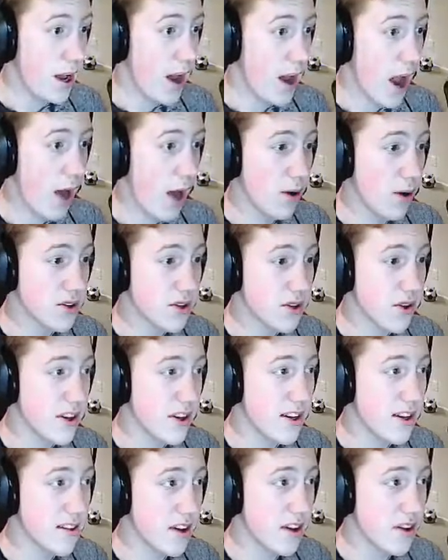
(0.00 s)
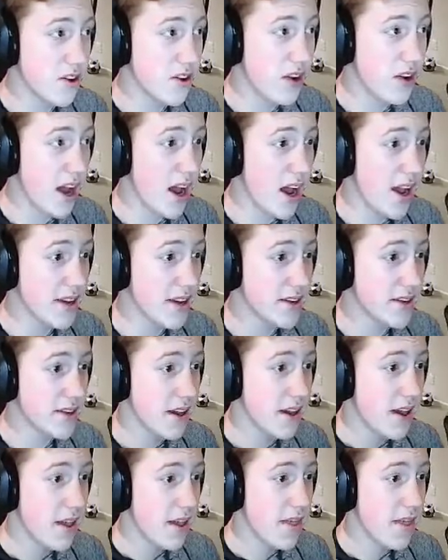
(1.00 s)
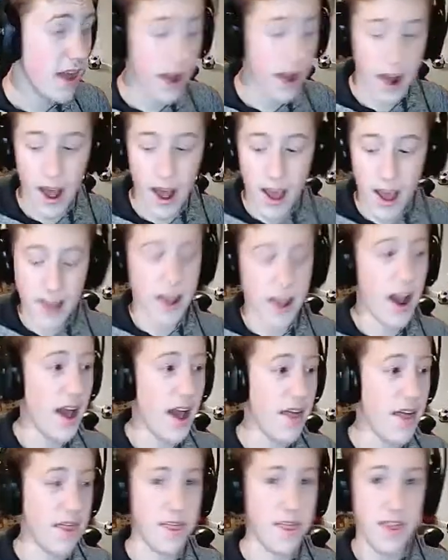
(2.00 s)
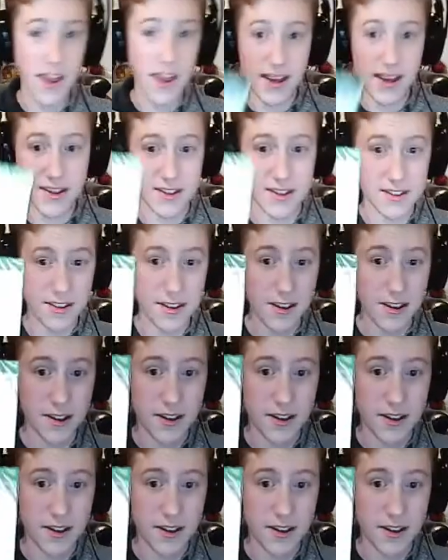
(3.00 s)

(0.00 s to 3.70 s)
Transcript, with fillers: I was going to tell you guys that I got this